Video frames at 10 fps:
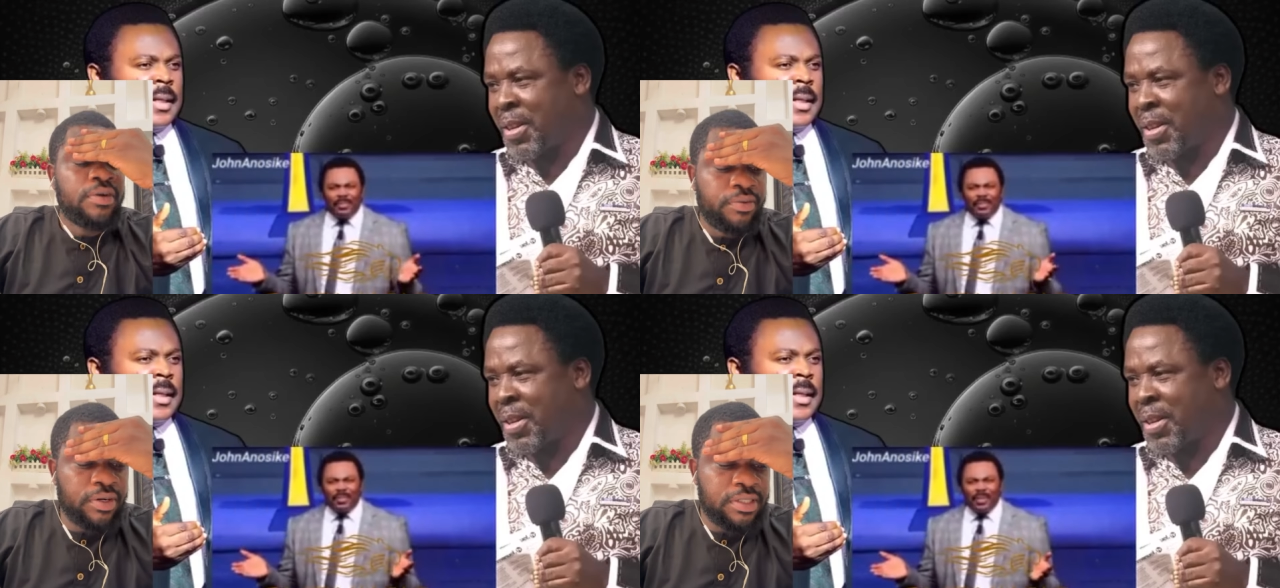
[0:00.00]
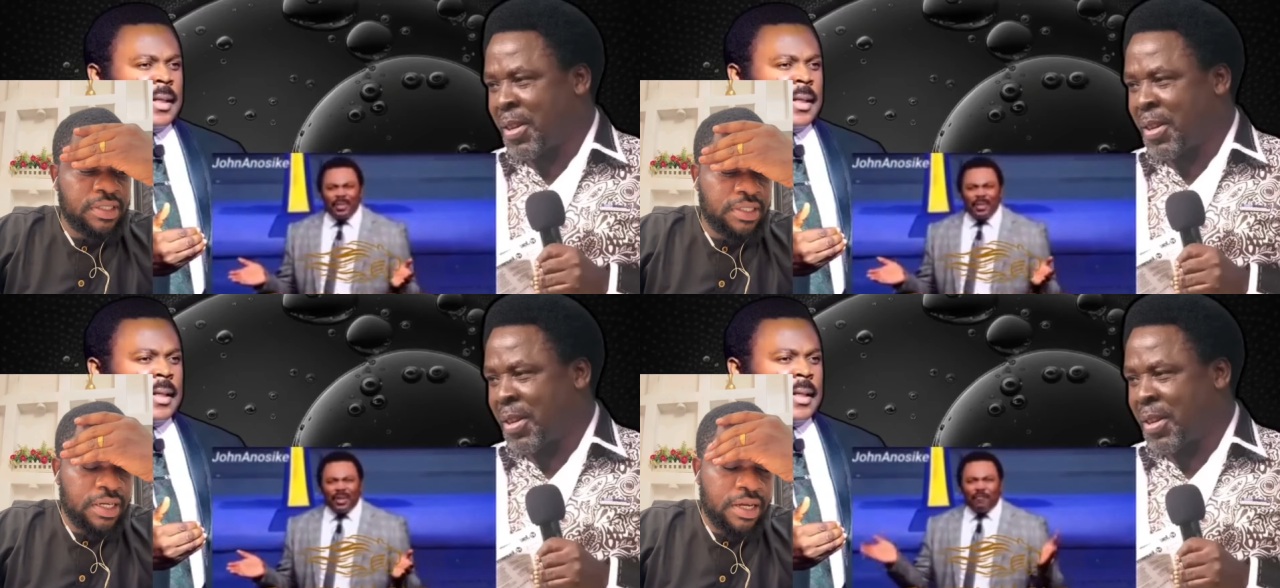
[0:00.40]
Speaker 1: What he
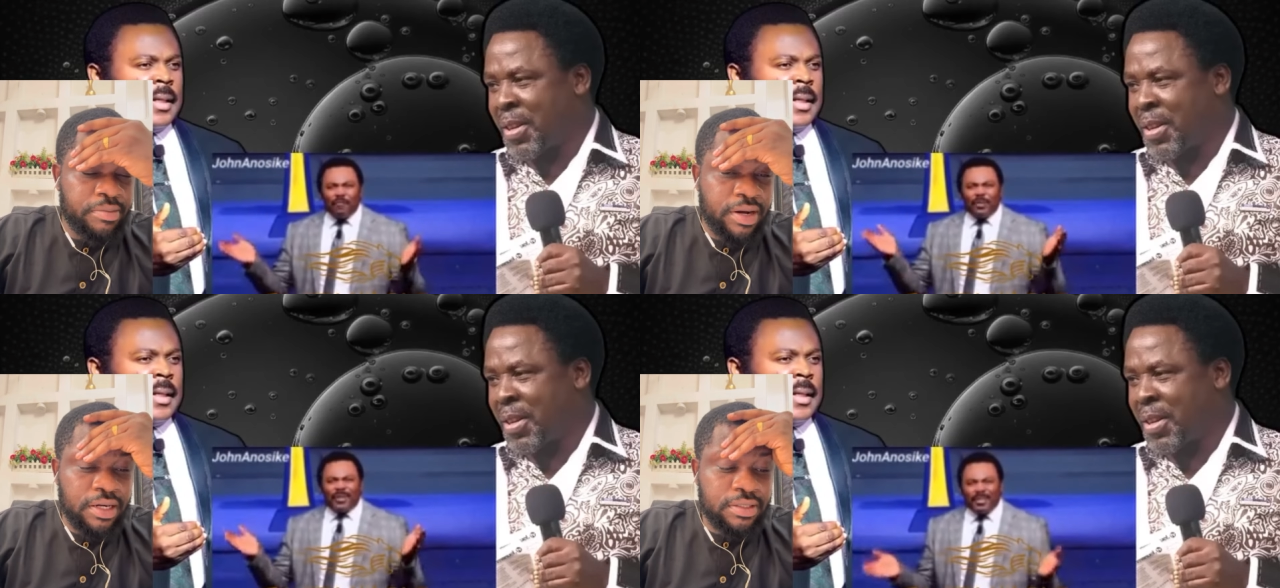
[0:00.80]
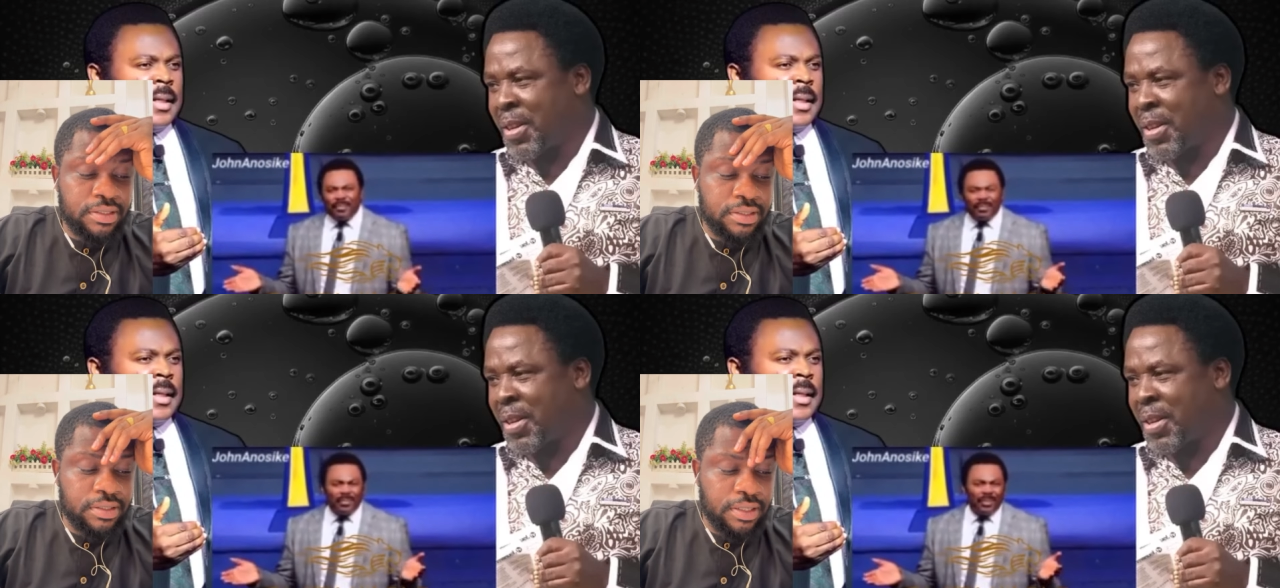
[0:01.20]
said about
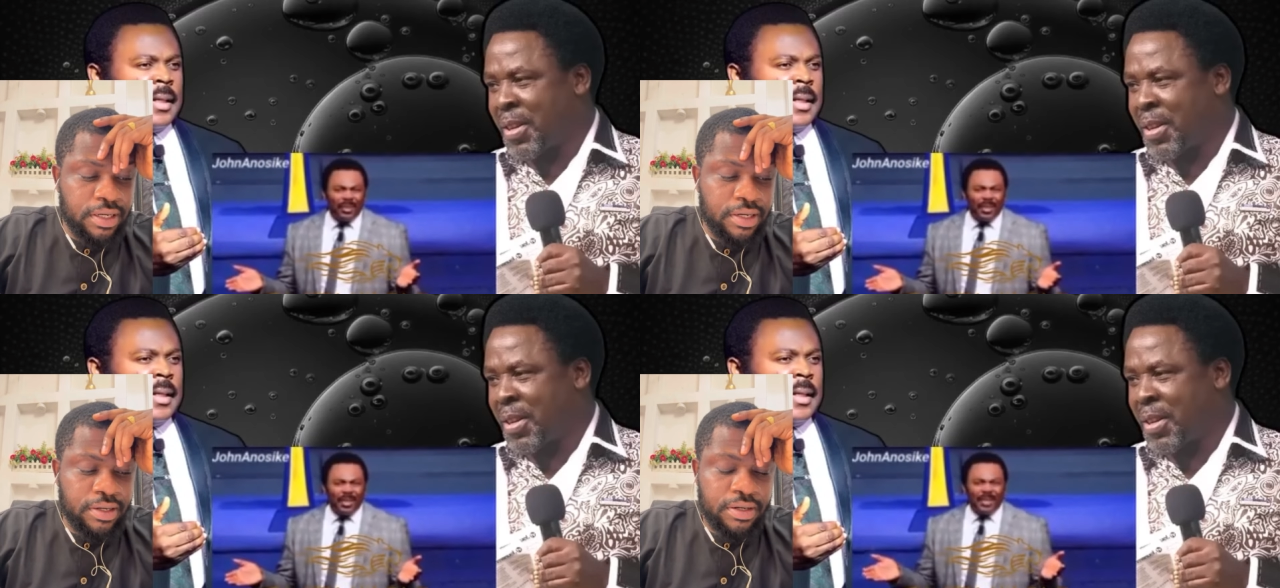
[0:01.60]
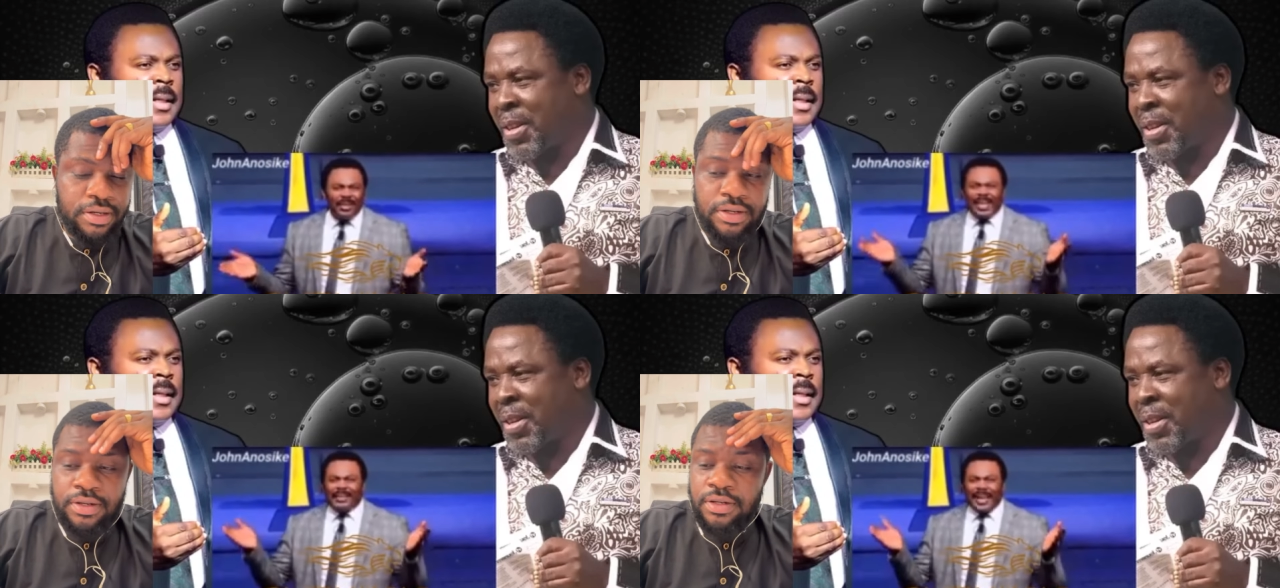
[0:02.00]

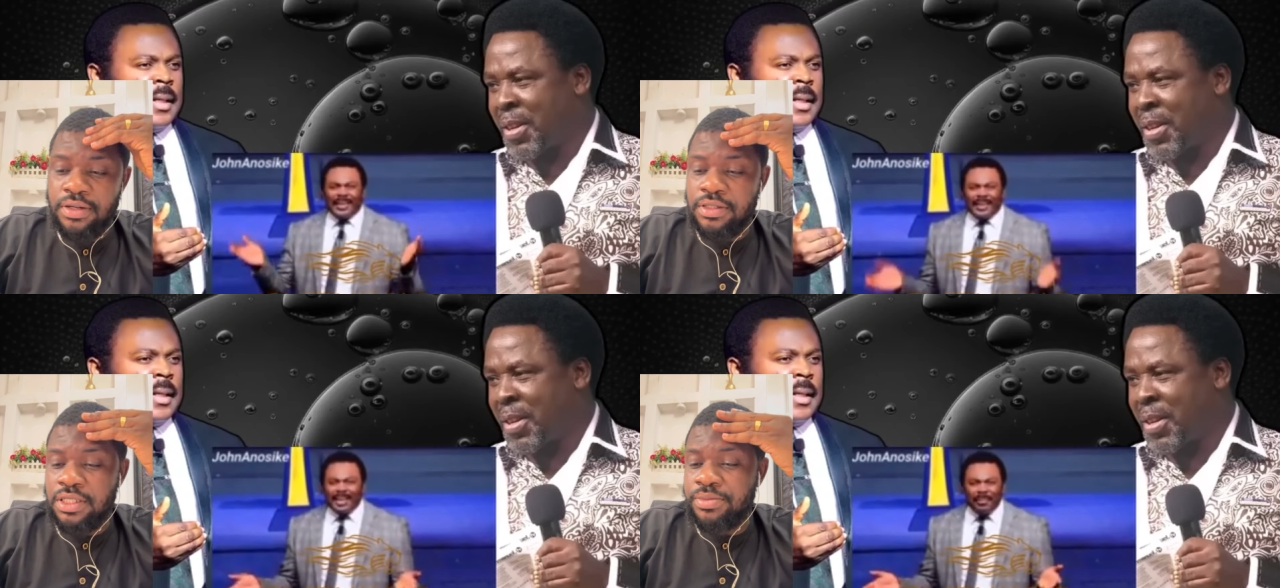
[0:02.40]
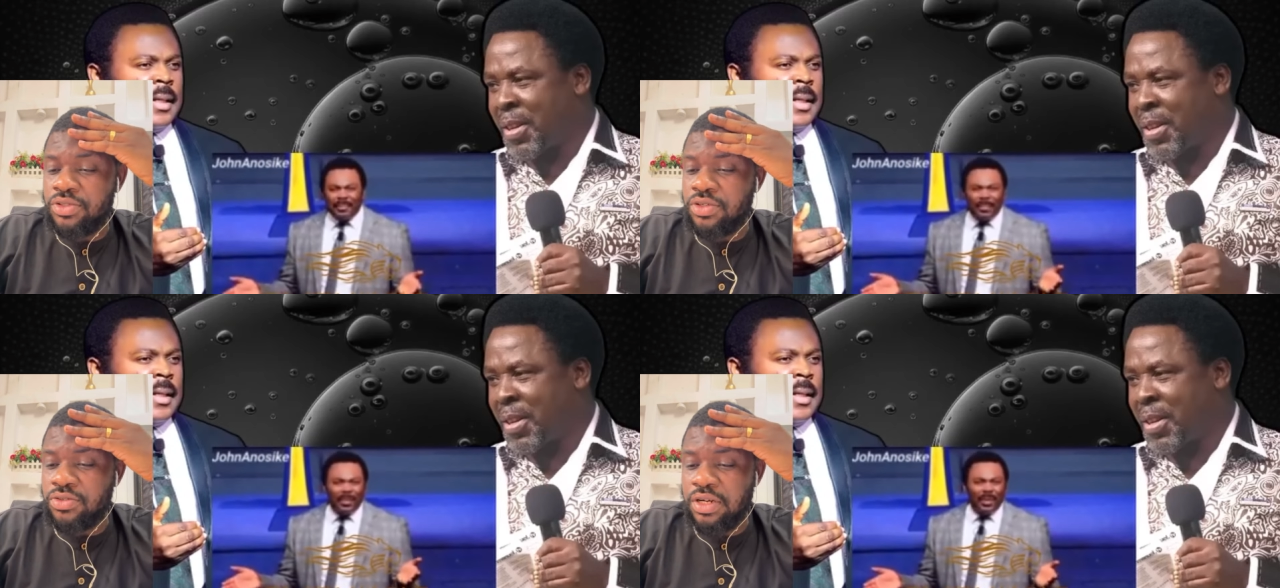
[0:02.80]
uh, TB
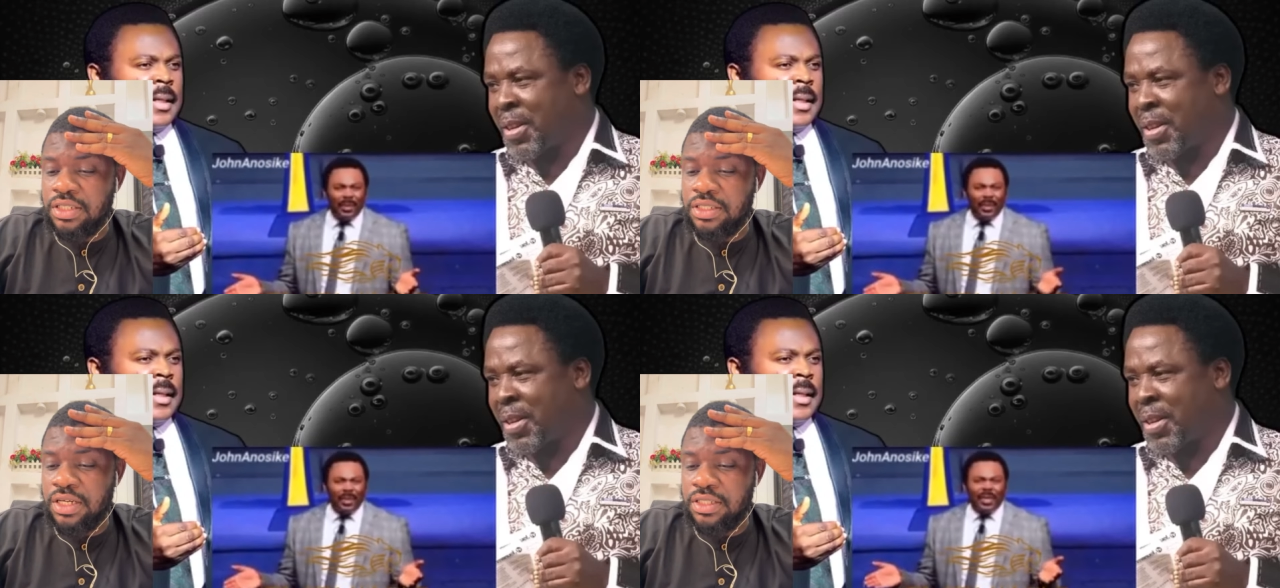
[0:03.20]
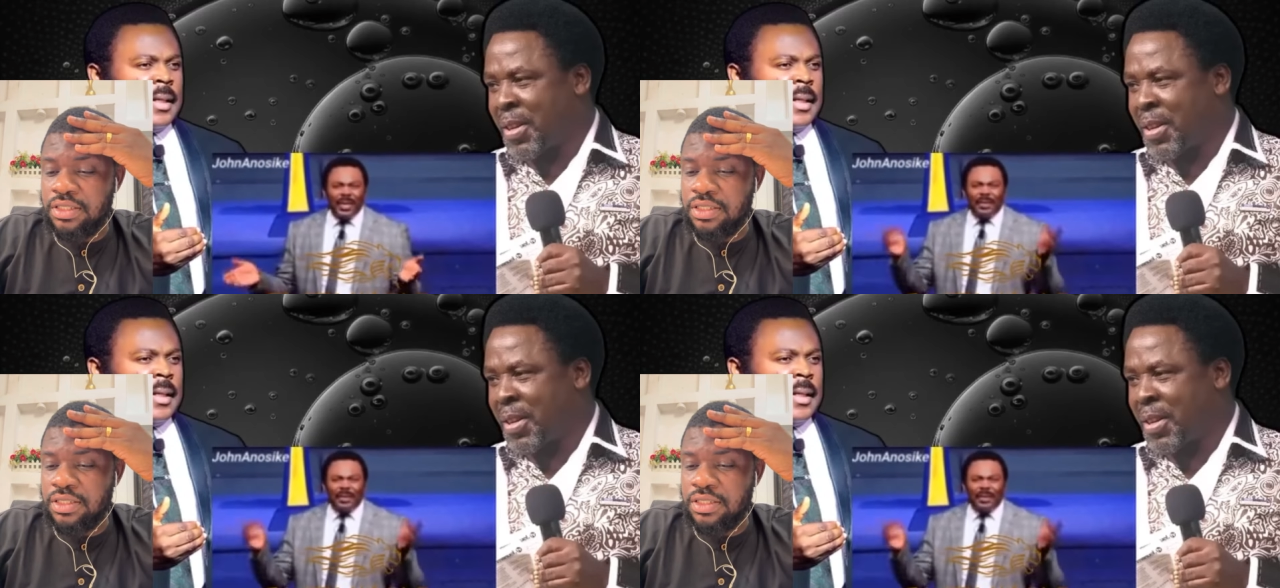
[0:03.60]
Joshua's death,